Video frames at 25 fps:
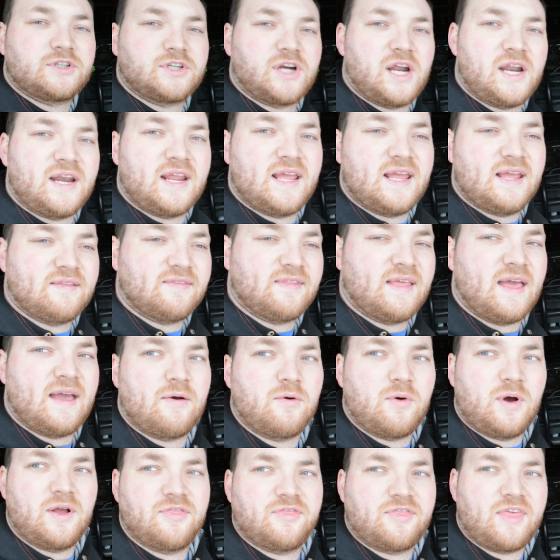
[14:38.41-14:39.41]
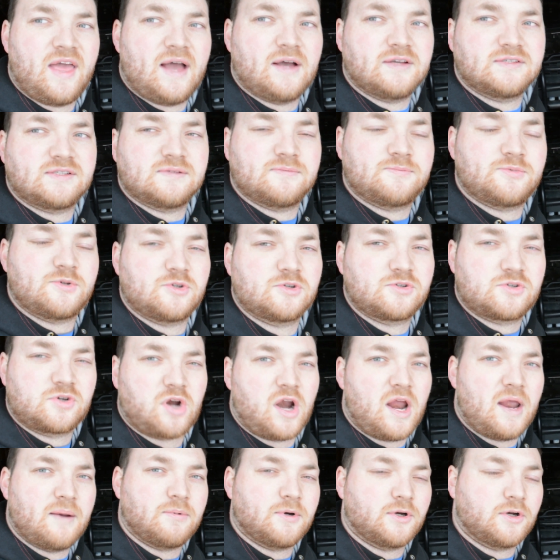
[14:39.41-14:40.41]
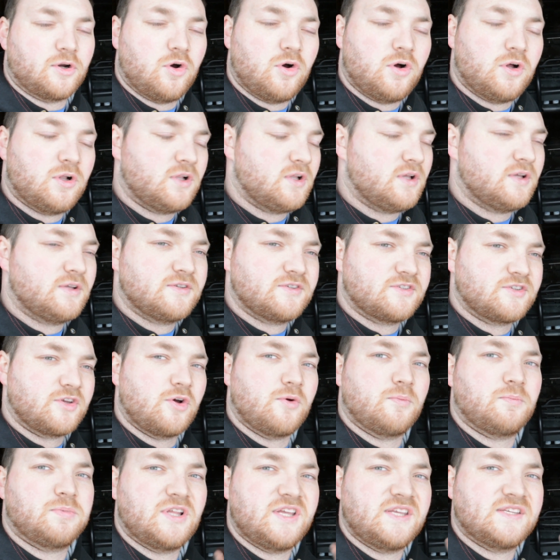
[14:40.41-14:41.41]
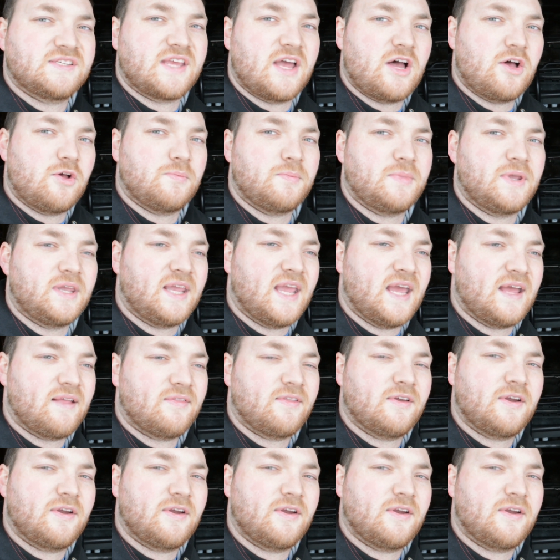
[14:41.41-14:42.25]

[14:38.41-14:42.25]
trying to hit that 1,000 subscriber goal, so please help me get